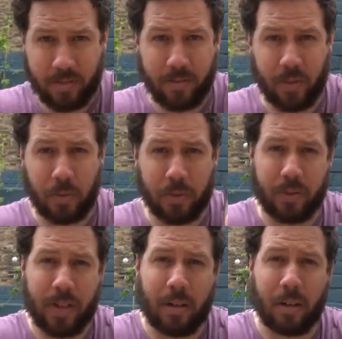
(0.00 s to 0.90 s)
of course,
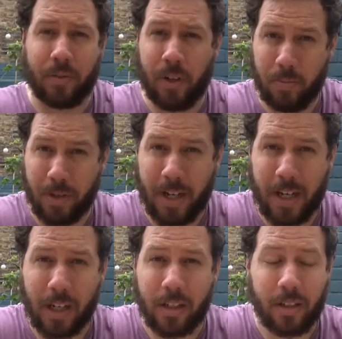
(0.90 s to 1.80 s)
are out of
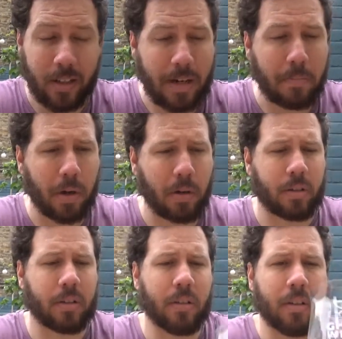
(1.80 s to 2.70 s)
Copenhagen in
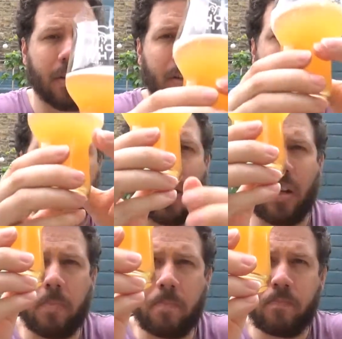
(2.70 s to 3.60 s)
Denmark.
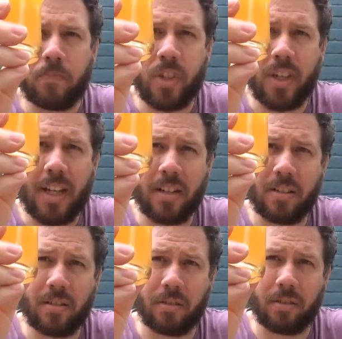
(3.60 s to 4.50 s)
This
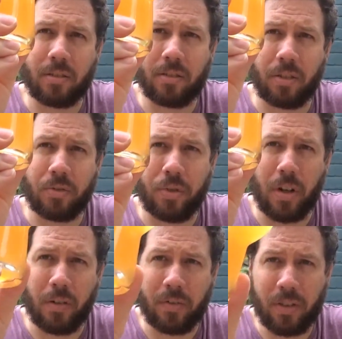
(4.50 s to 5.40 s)
is on
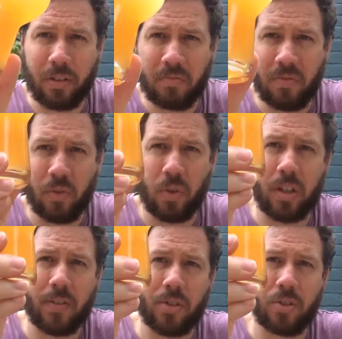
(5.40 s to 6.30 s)
draft. We'll
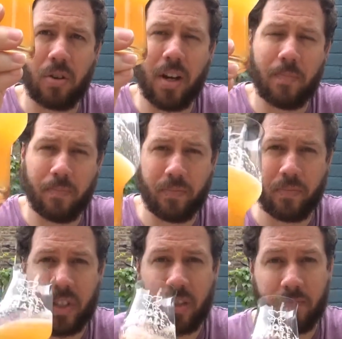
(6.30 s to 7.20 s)
give it a try.
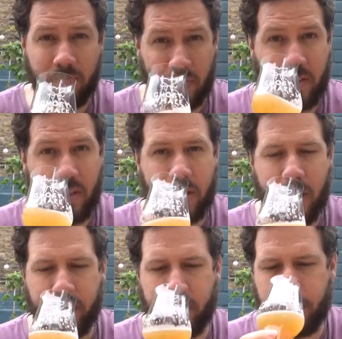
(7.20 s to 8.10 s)
Give it a sniff.